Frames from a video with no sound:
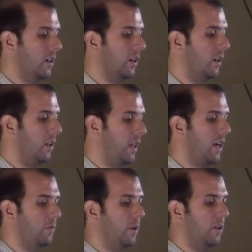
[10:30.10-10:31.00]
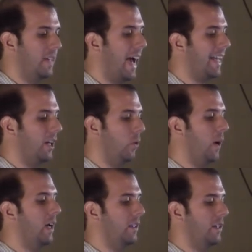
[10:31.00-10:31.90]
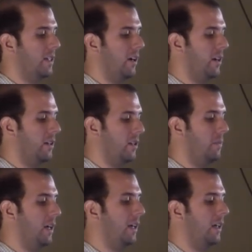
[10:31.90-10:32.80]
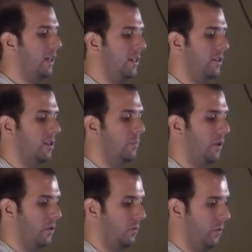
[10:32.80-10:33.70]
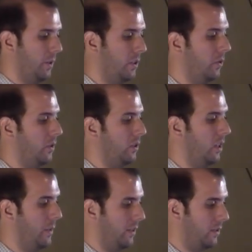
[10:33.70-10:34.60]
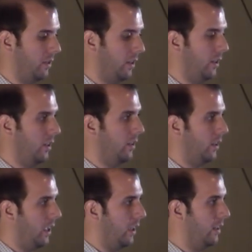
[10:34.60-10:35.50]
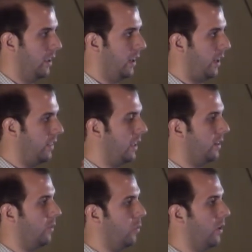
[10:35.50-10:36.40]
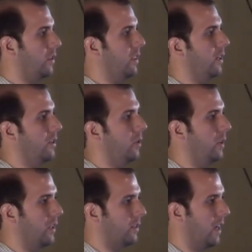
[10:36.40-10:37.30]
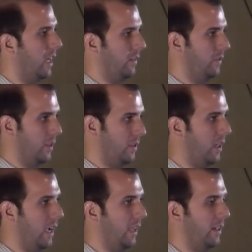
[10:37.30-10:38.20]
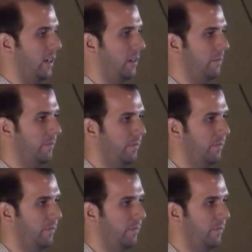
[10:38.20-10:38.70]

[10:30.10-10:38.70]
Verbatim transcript: are a lot of folks hacking away in these areas and making it easier to push Ruby to its limits. And, and I think the work that they're doing is kind of just like um,